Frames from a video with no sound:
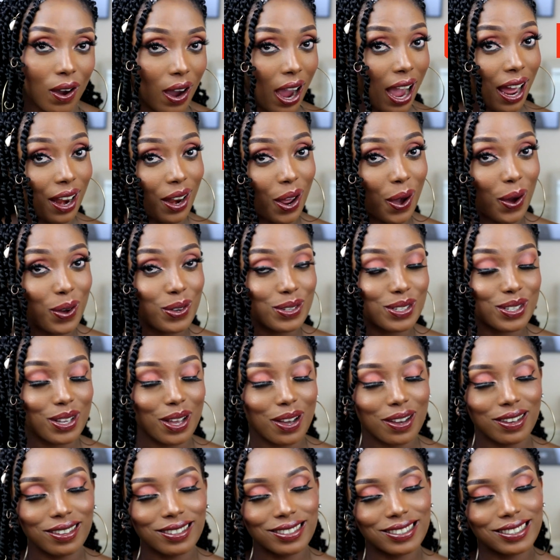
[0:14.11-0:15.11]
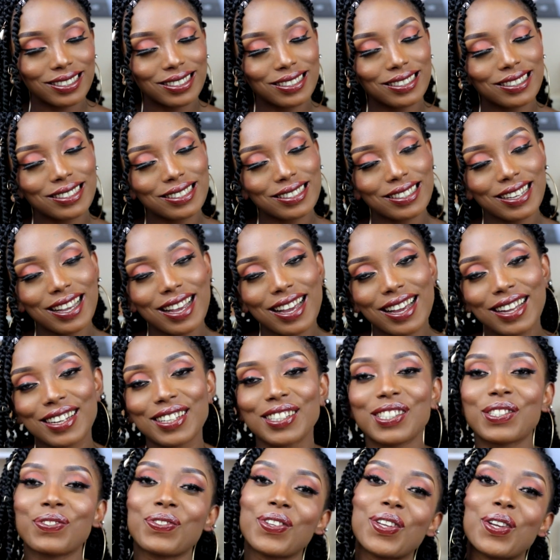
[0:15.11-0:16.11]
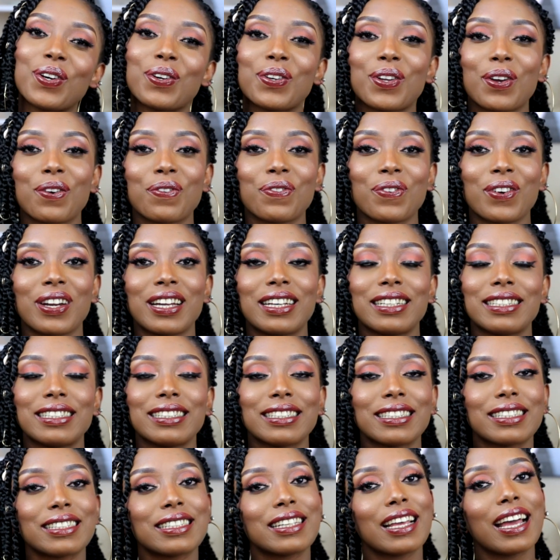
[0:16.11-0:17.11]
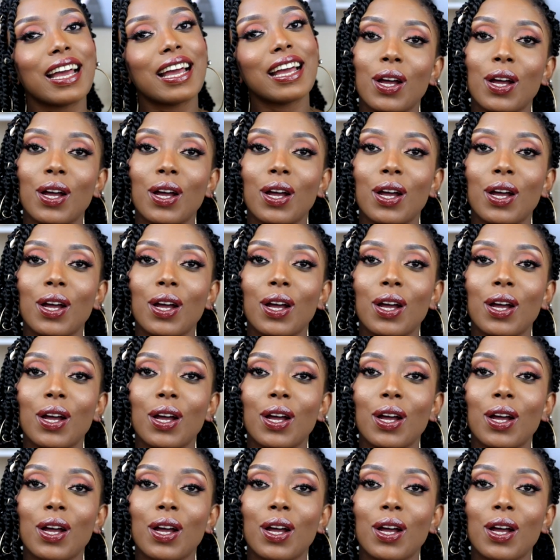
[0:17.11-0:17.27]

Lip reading: and also share this video with your friends.